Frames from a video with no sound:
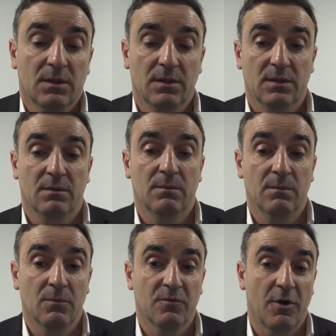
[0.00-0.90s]

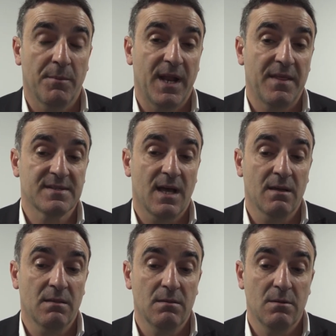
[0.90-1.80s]
Um, from another
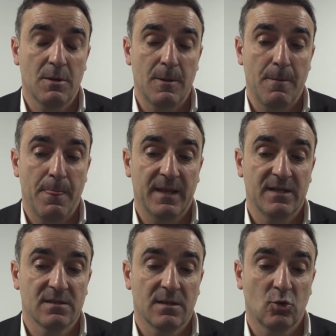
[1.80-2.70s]
side, uh,
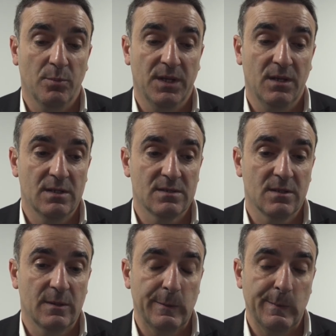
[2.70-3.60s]
is uh, to me, is
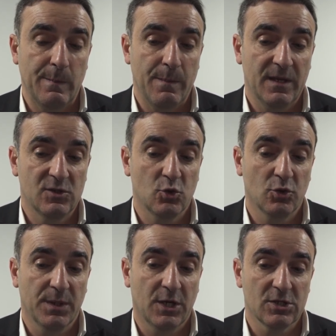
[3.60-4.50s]
um, it's
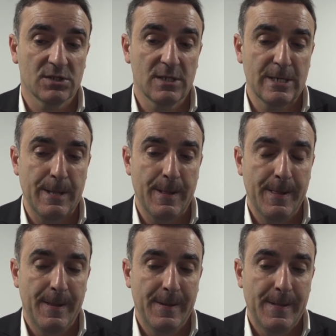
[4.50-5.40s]
good because uh,
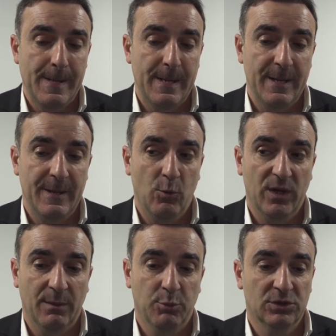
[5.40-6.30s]
Uh, we
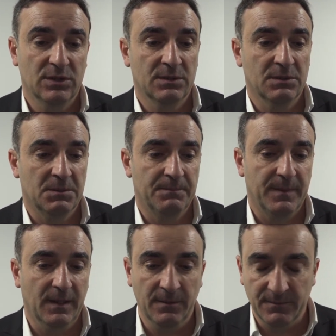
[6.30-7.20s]
can put uh,
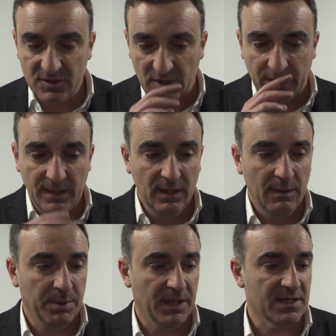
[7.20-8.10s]
sorry,
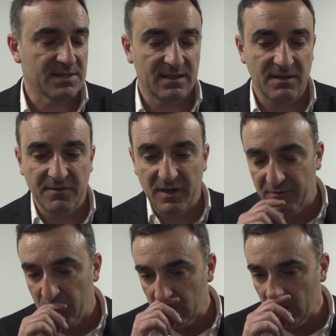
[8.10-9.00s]
players that if
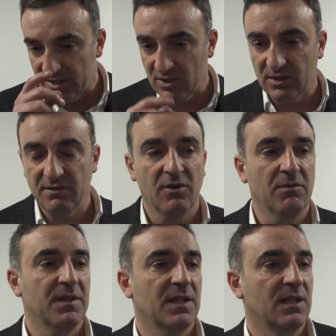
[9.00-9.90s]
eventually is not
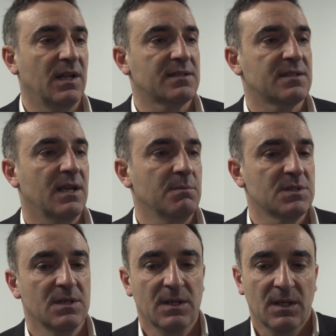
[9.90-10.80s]
involved in the next
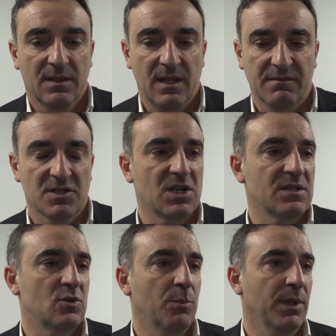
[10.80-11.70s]
games, they have a
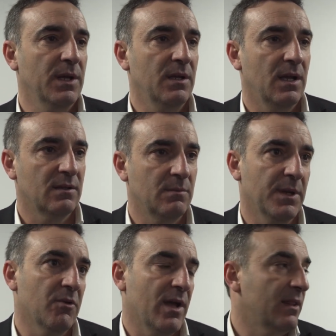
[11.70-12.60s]
chance to play and
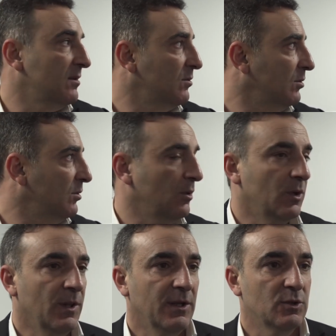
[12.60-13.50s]
be ready to
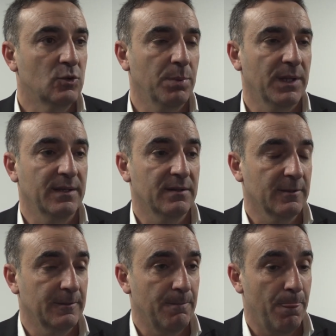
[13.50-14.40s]
to play in
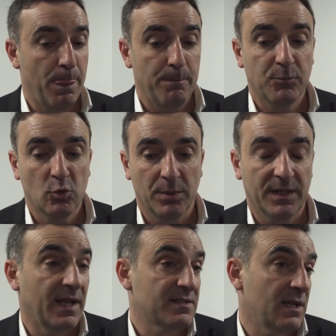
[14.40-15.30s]
the um, to
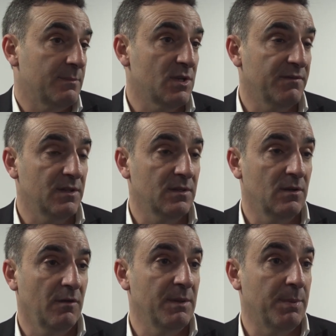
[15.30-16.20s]
play next games of the
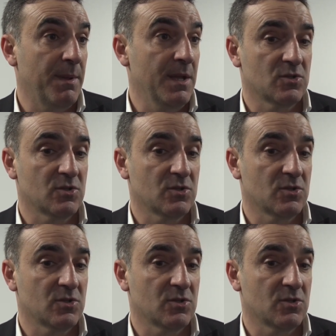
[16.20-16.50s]
of the Premier.